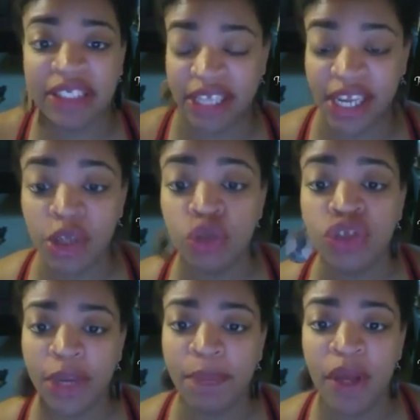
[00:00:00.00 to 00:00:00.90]
energy
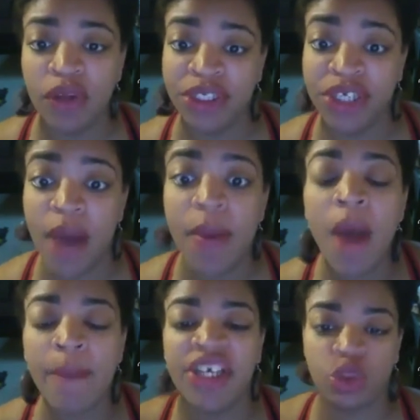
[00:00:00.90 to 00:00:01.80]
building up
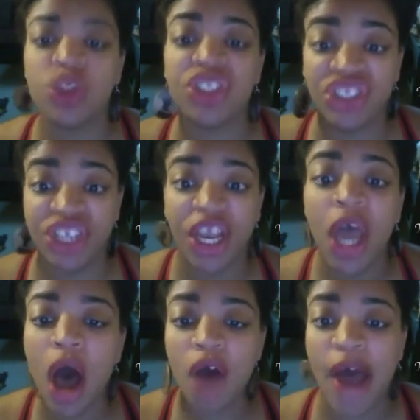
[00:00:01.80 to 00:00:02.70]
because we're sick
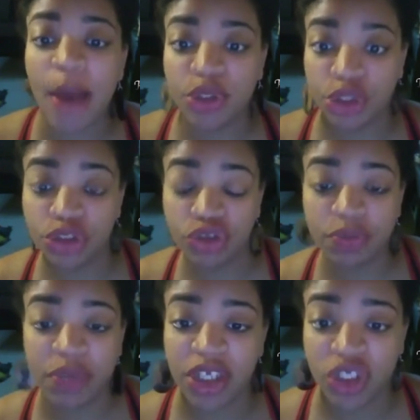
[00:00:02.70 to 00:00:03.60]
of our children
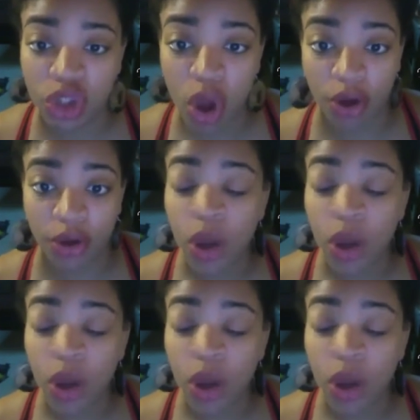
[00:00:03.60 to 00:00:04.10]
being slaughtered.